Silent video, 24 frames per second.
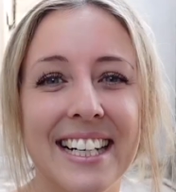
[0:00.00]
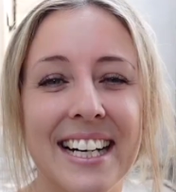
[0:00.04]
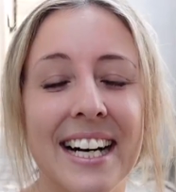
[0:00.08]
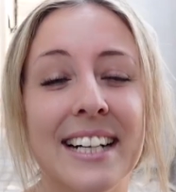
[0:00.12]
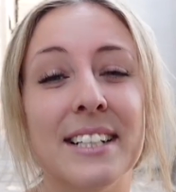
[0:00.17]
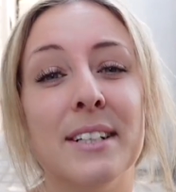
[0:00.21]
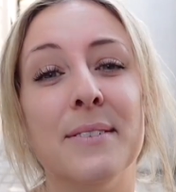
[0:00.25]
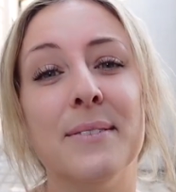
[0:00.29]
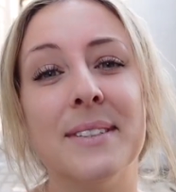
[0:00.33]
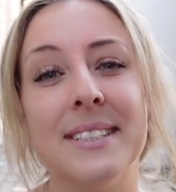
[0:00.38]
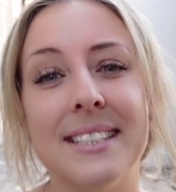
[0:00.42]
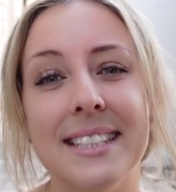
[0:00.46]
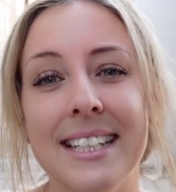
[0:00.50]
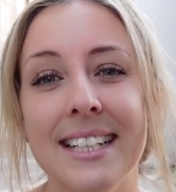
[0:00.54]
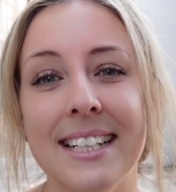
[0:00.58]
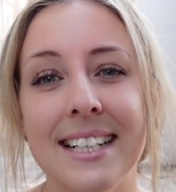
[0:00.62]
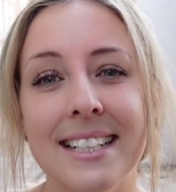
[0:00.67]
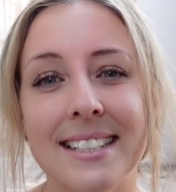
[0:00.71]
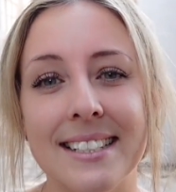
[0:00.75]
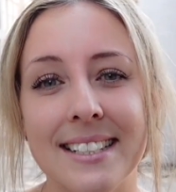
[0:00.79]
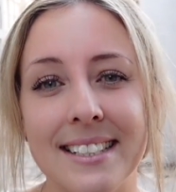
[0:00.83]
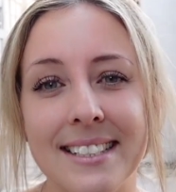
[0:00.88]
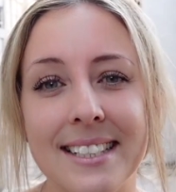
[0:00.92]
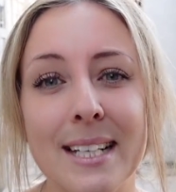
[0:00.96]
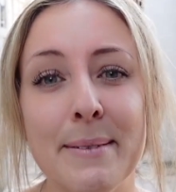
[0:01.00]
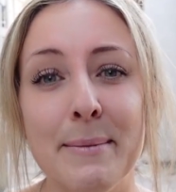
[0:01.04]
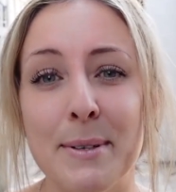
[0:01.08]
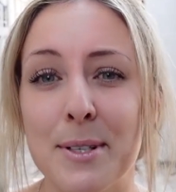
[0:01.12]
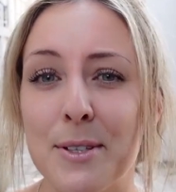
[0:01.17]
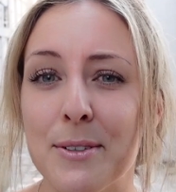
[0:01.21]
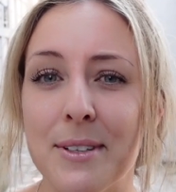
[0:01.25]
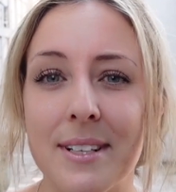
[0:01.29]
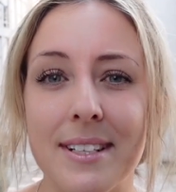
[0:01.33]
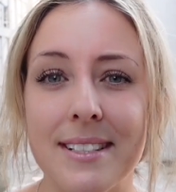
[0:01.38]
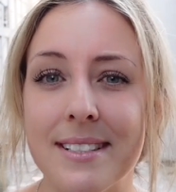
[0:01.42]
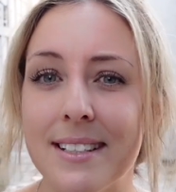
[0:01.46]
And obviously it's a
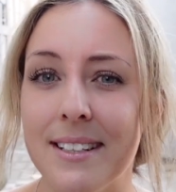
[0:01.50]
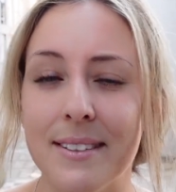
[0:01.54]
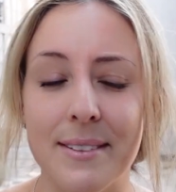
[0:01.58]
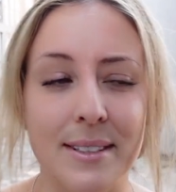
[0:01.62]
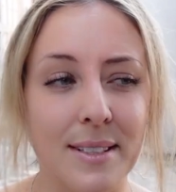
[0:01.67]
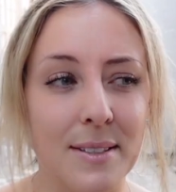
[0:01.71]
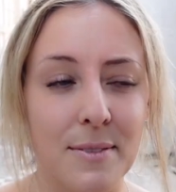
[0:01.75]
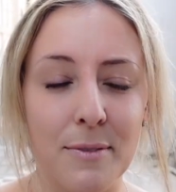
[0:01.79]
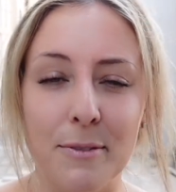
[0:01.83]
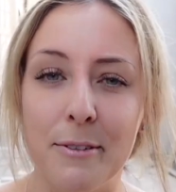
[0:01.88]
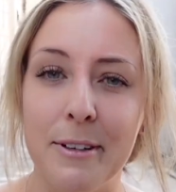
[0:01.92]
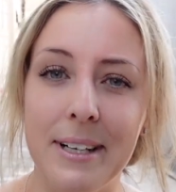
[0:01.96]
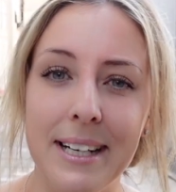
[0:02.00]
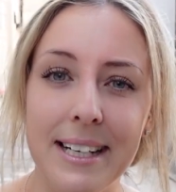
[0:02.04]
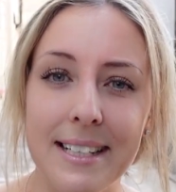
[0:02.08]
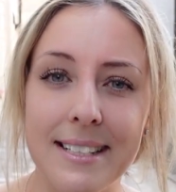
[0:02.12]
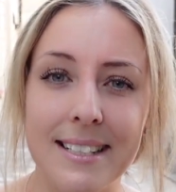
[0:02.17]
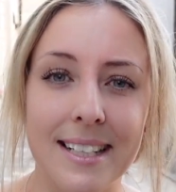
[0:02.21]
cemetery, so it's free